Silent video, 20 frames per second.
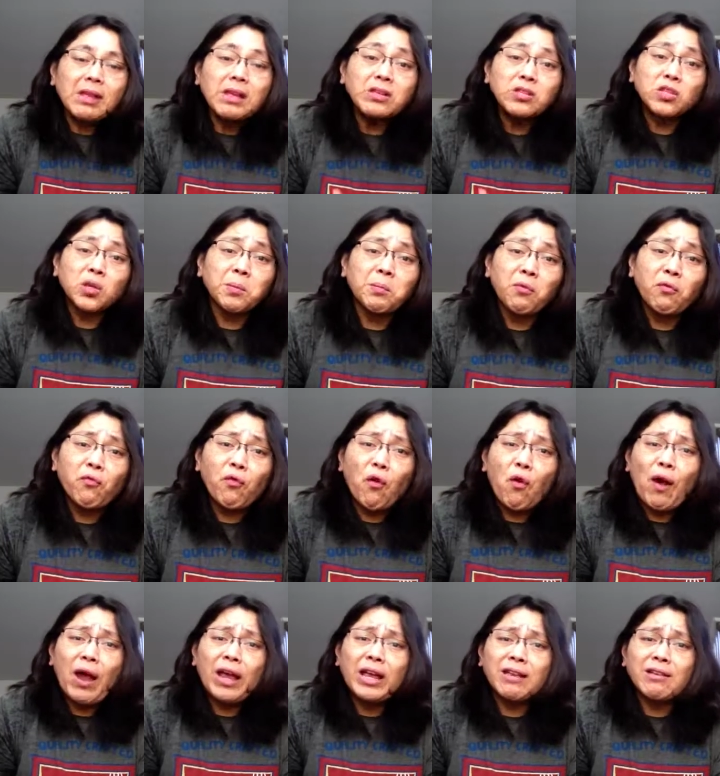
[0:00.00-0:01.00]
So
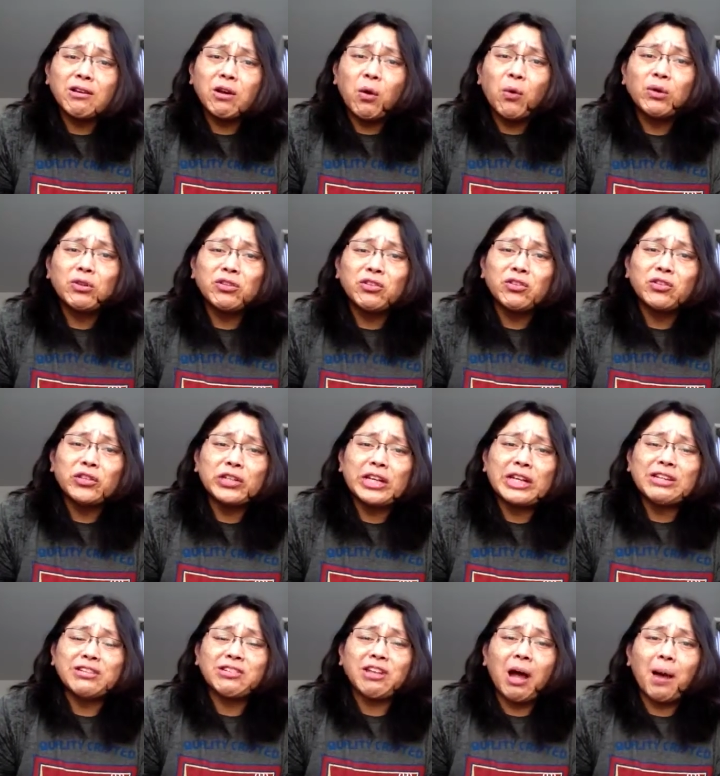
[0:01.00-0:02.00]
before I go into
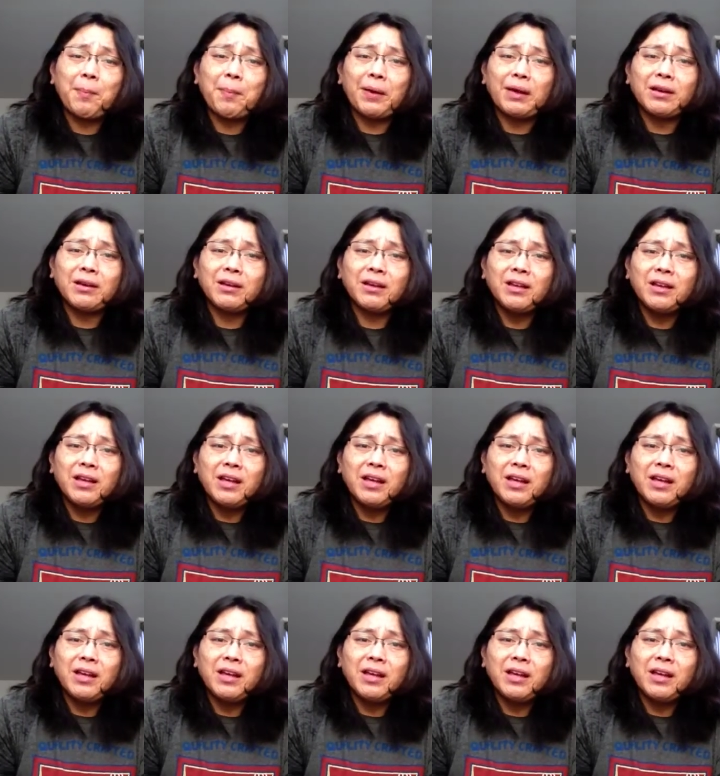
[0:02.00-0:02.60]
today's topic,